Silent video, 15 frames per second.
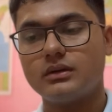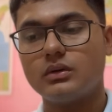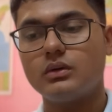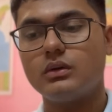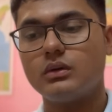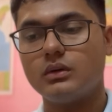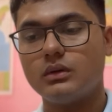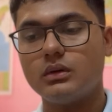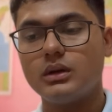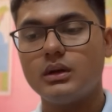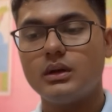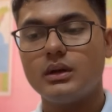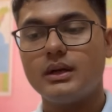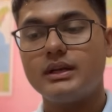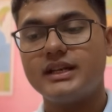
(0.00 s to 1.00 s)
So
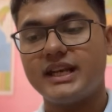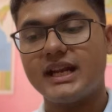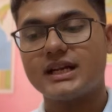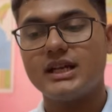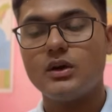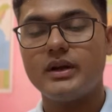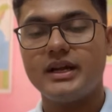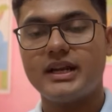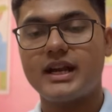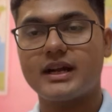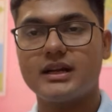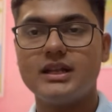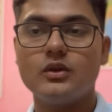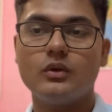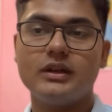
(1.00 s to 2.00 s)
directly or
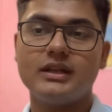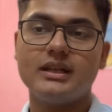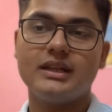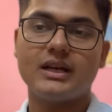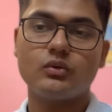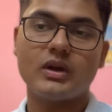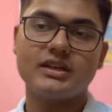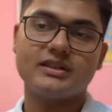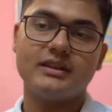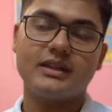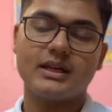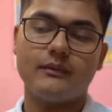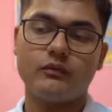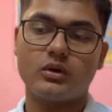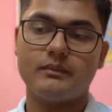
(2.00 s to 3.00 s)
indirectly, you will see that questions
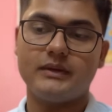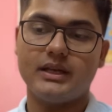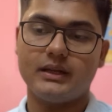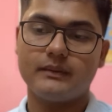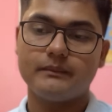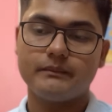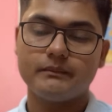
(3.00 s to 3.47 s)
come from there.